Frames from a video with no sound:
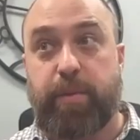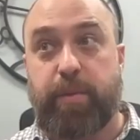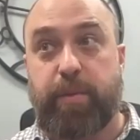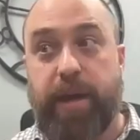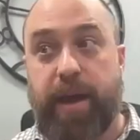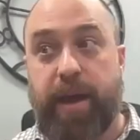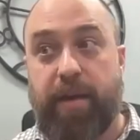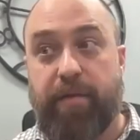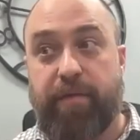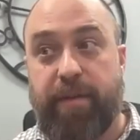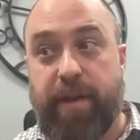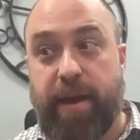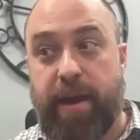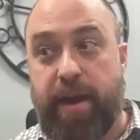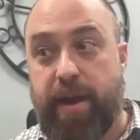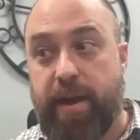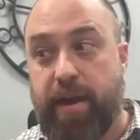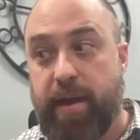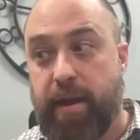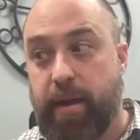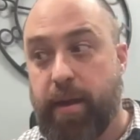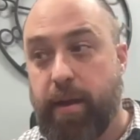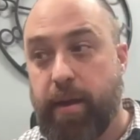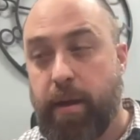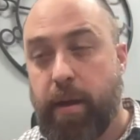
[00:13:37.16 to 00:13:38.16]
we have
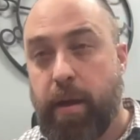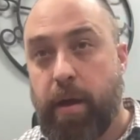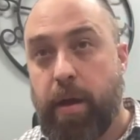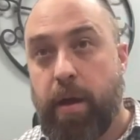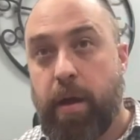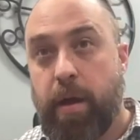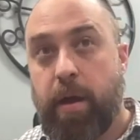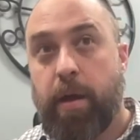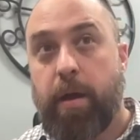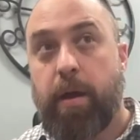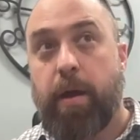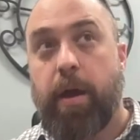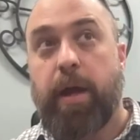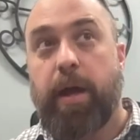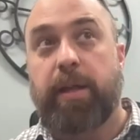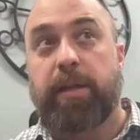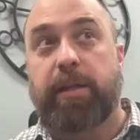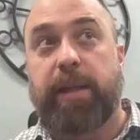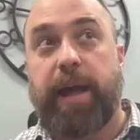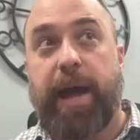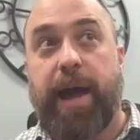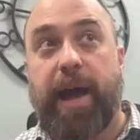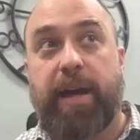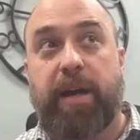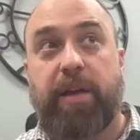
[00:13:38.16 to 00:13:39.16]
a
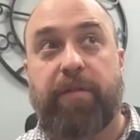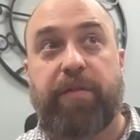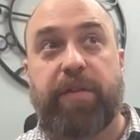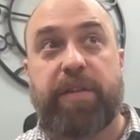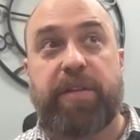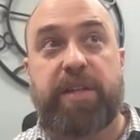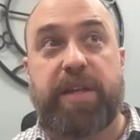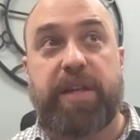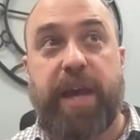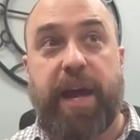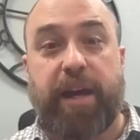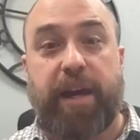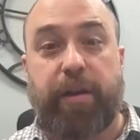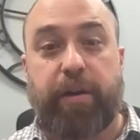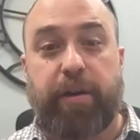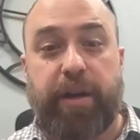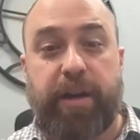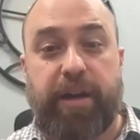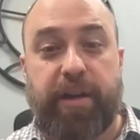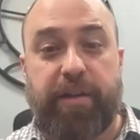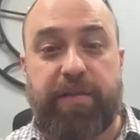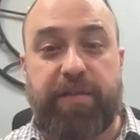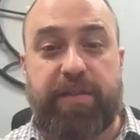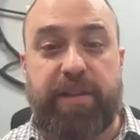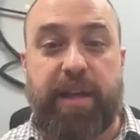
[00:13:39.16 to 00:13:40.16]
lack of integrity
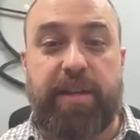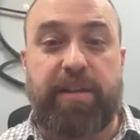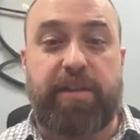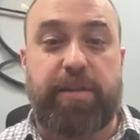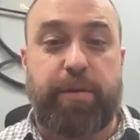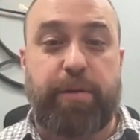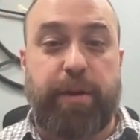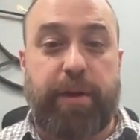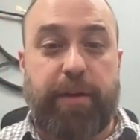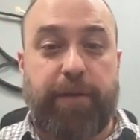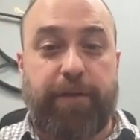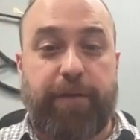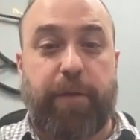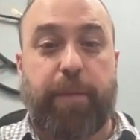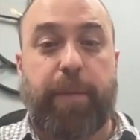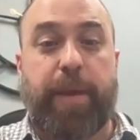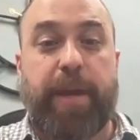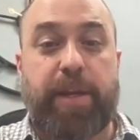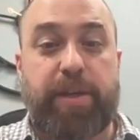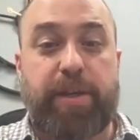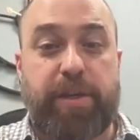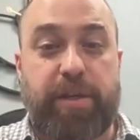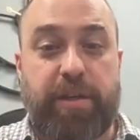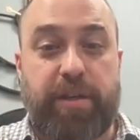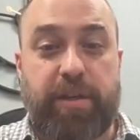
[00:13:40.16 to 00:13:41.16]
of sensory
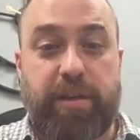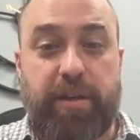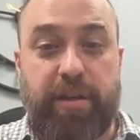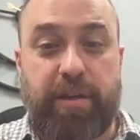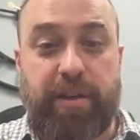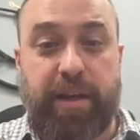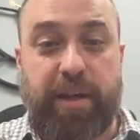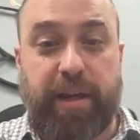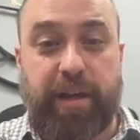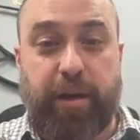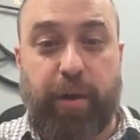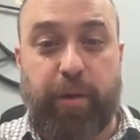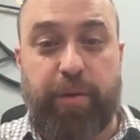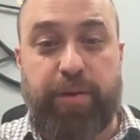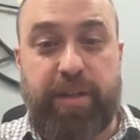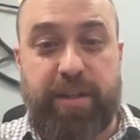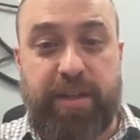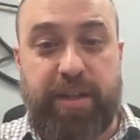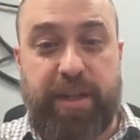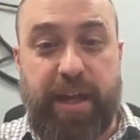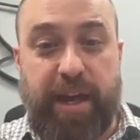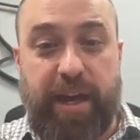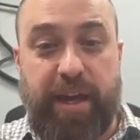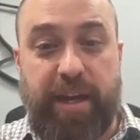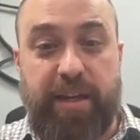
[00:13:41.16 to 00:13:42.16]
information that goes into
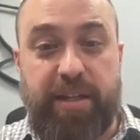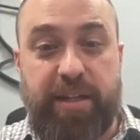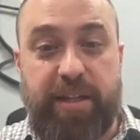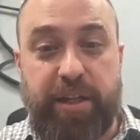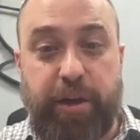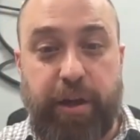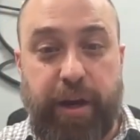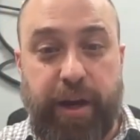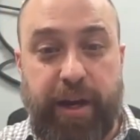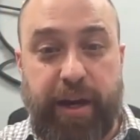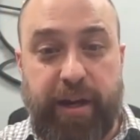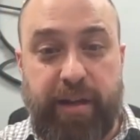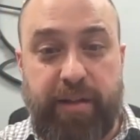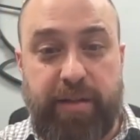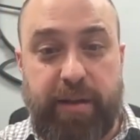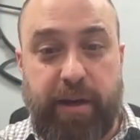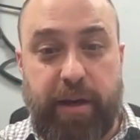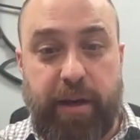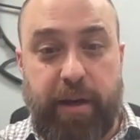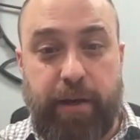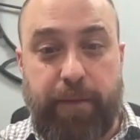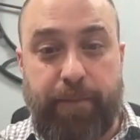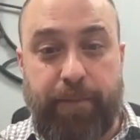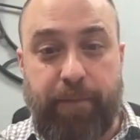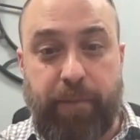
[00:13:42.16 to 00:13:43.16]
that integrating
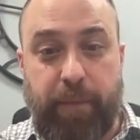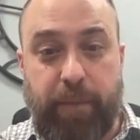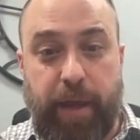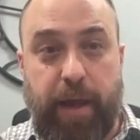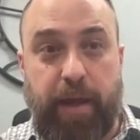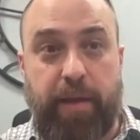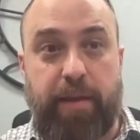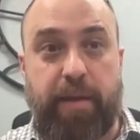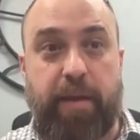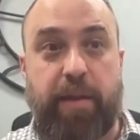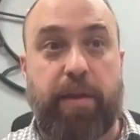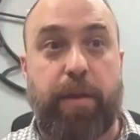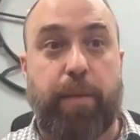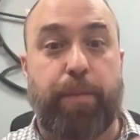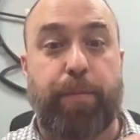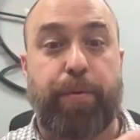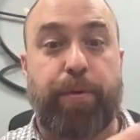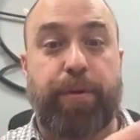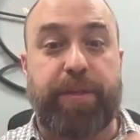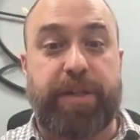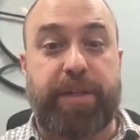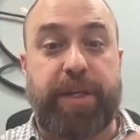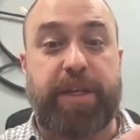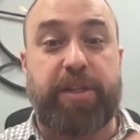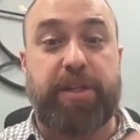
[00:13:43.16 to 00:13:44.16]
center, and then the
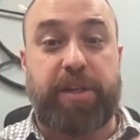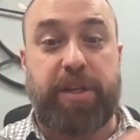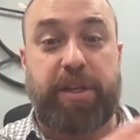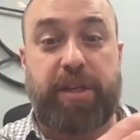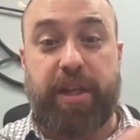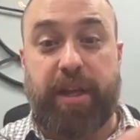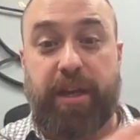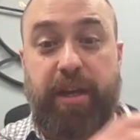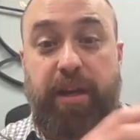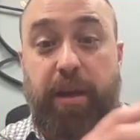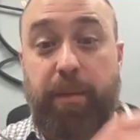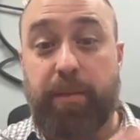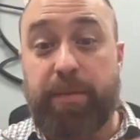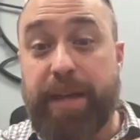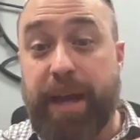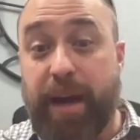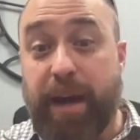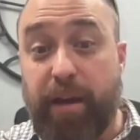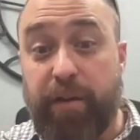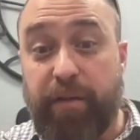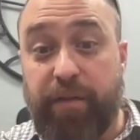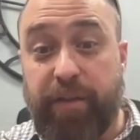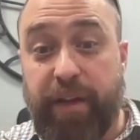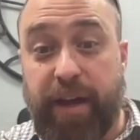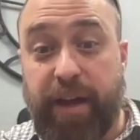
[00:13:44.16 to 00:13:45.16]
prediction that comes out
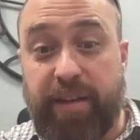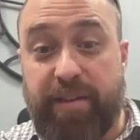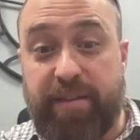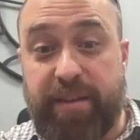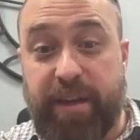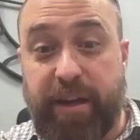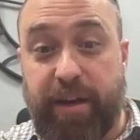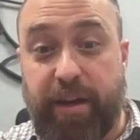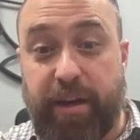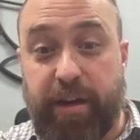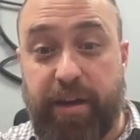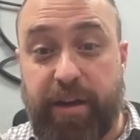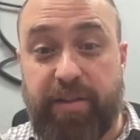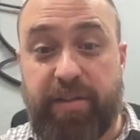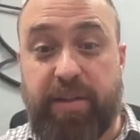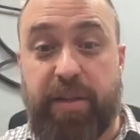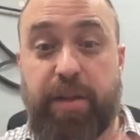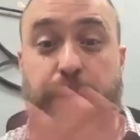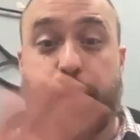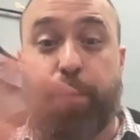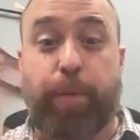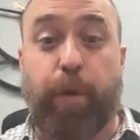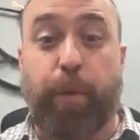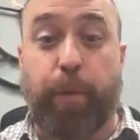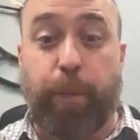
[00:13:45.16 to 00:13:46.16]
of that center is
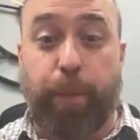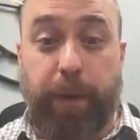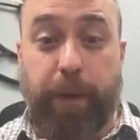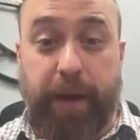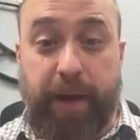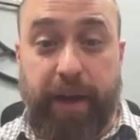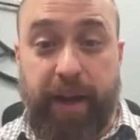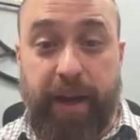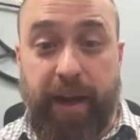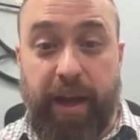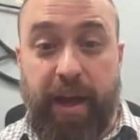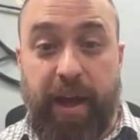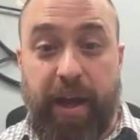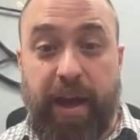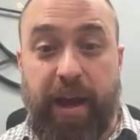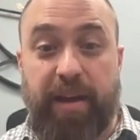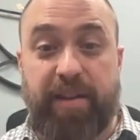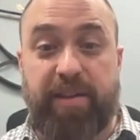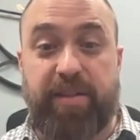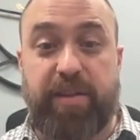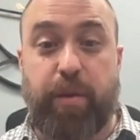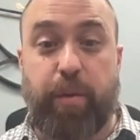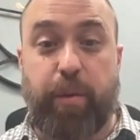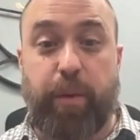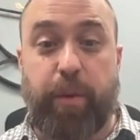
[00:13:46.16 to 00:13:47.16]
inappropriate, and
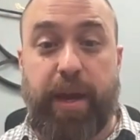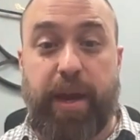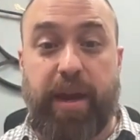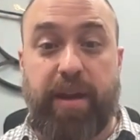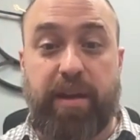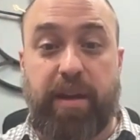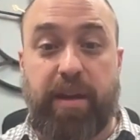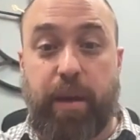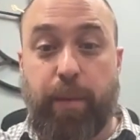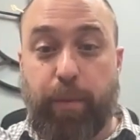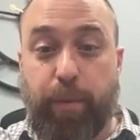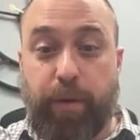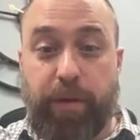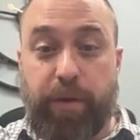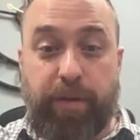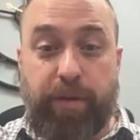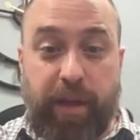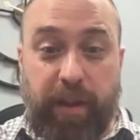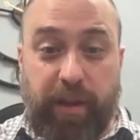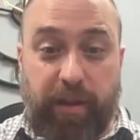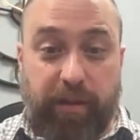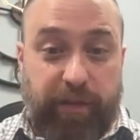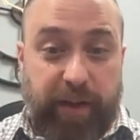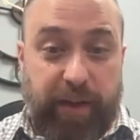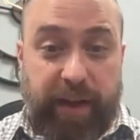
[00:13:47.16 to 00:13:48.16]
so we end up with
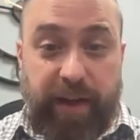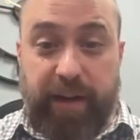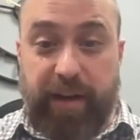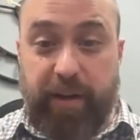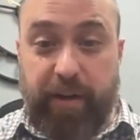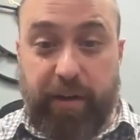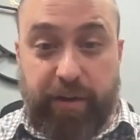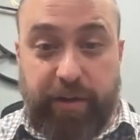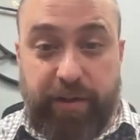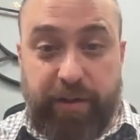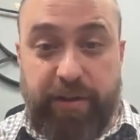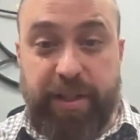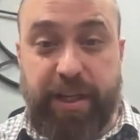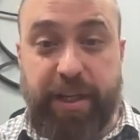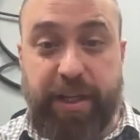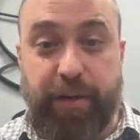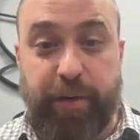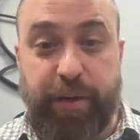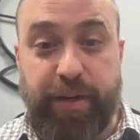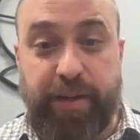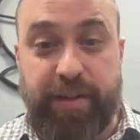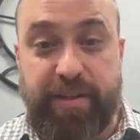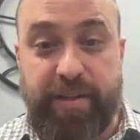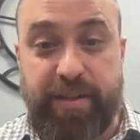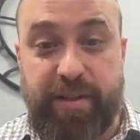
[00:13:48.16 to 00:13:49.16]
elevated or
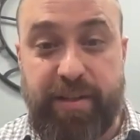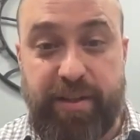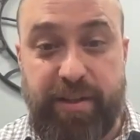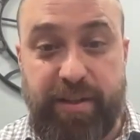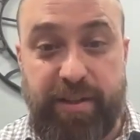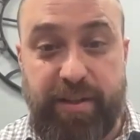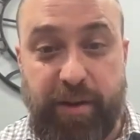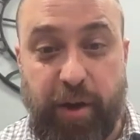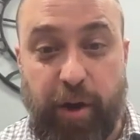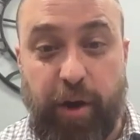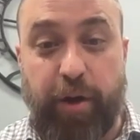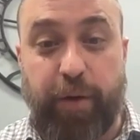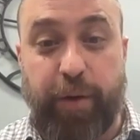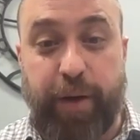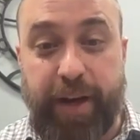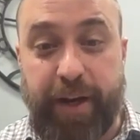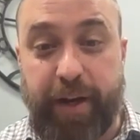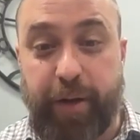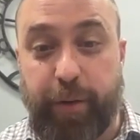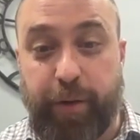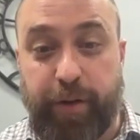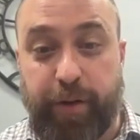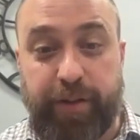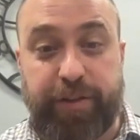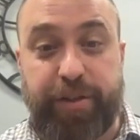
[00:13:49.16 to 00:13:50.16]
decreased heart rate
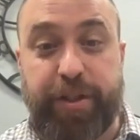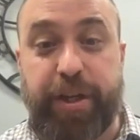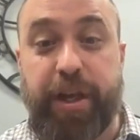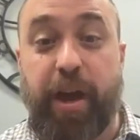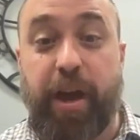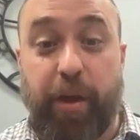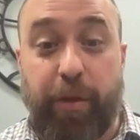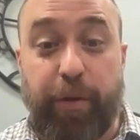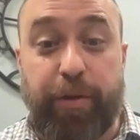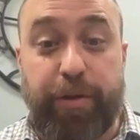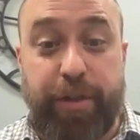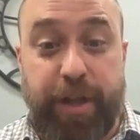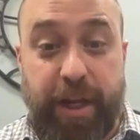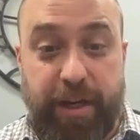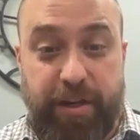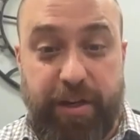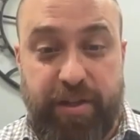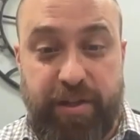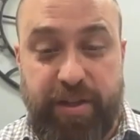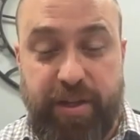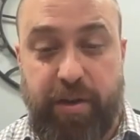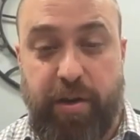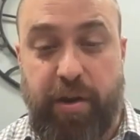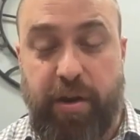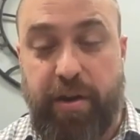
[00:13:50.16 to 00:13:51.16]
or other
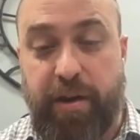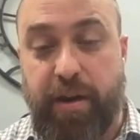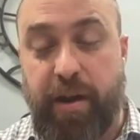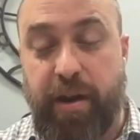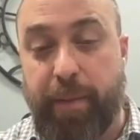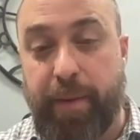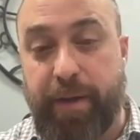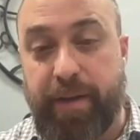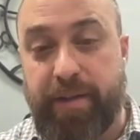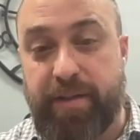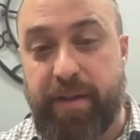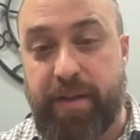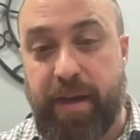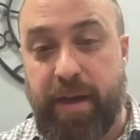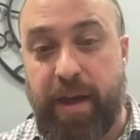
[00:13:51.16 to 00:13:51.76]
changes in autonomics.